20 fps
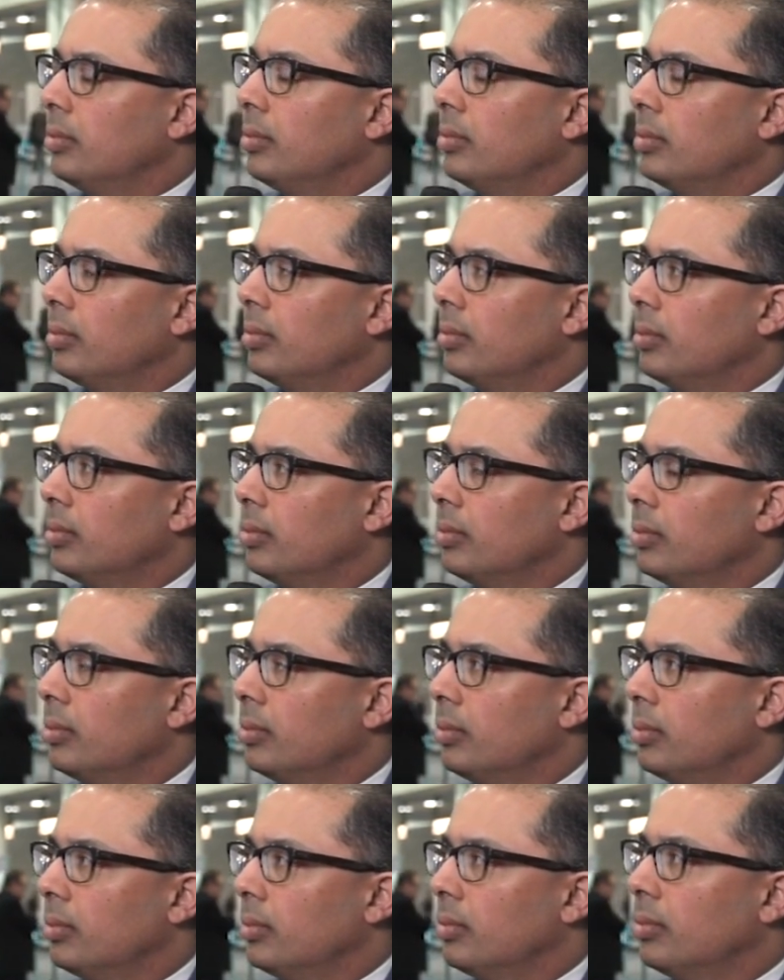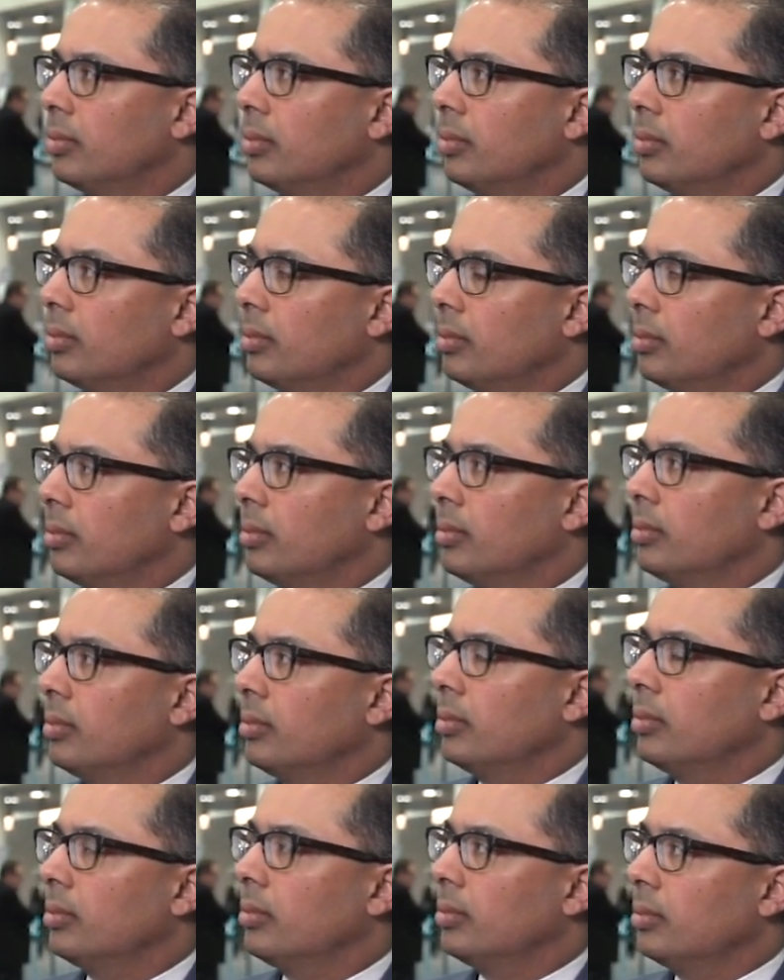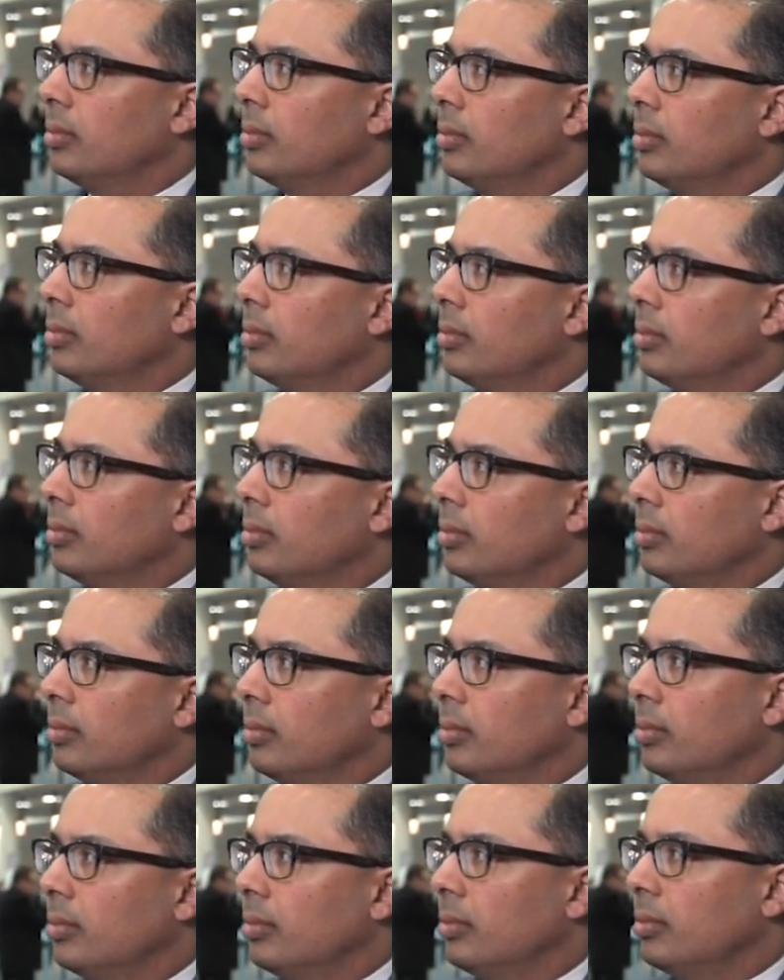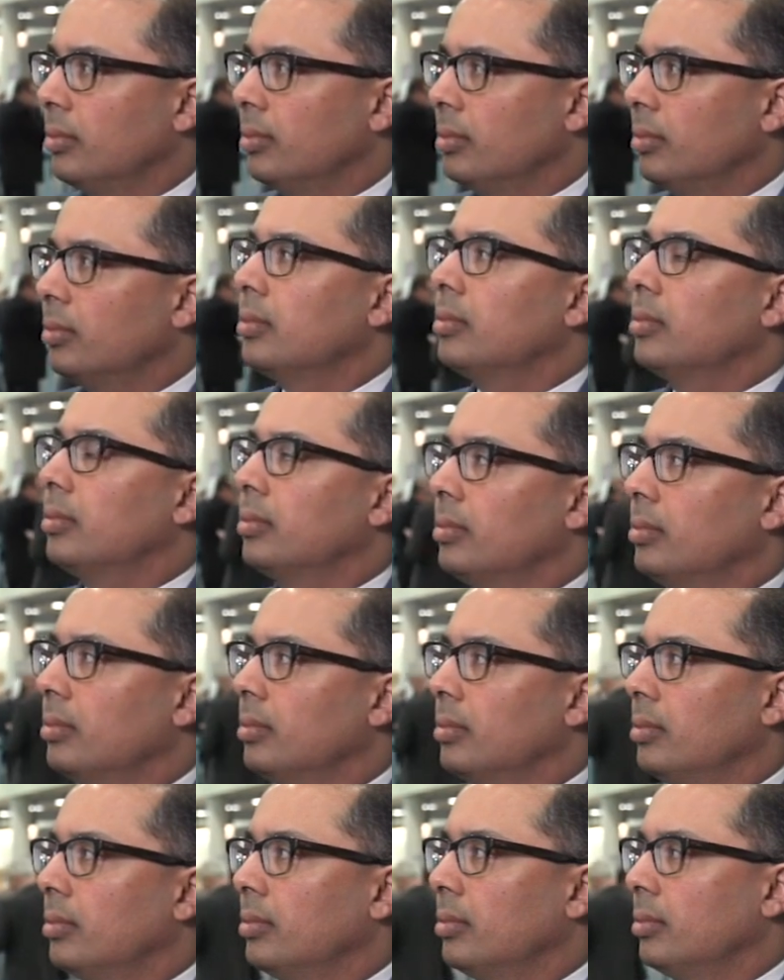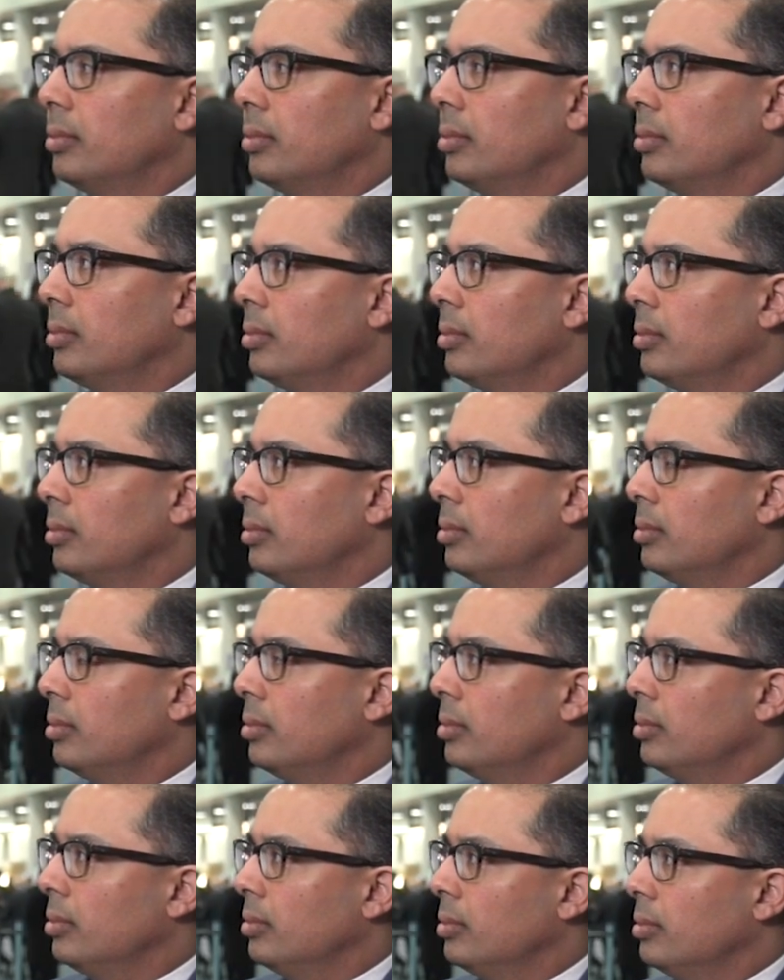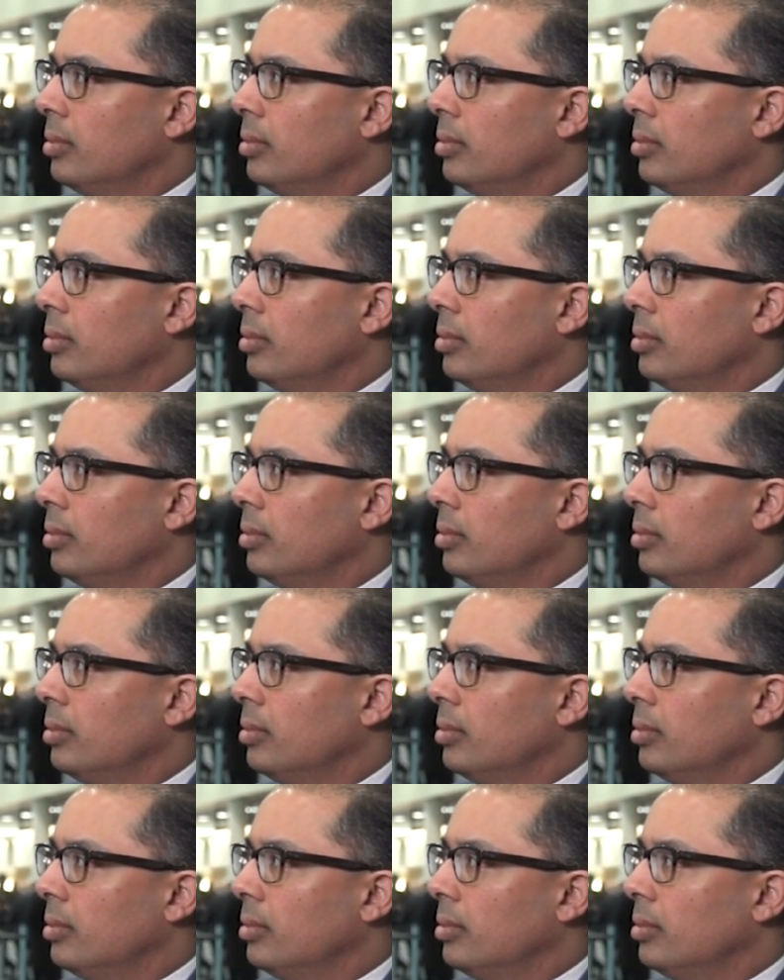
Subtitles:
This person isn't speaking.